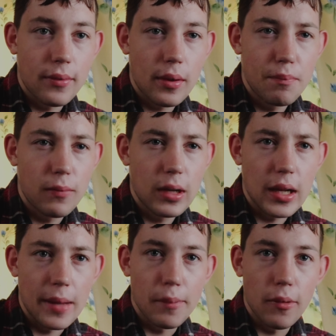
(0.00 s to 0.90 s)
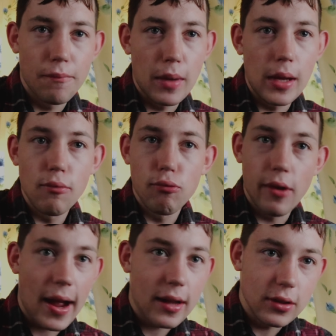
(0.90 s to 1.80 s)
a clip of me
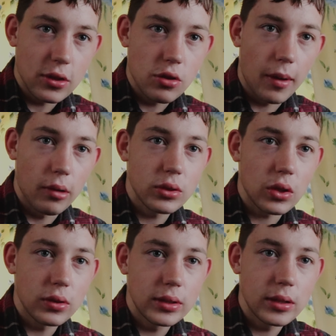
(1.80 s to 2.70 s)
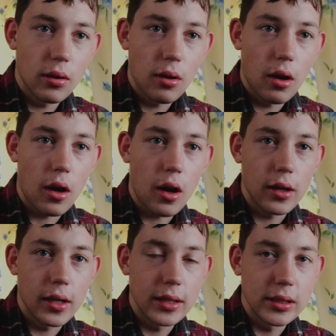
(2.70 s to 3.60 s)
reacting to my results
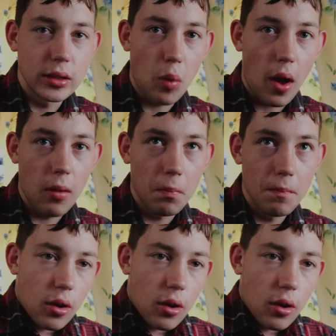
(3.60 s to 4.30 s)
on this as well.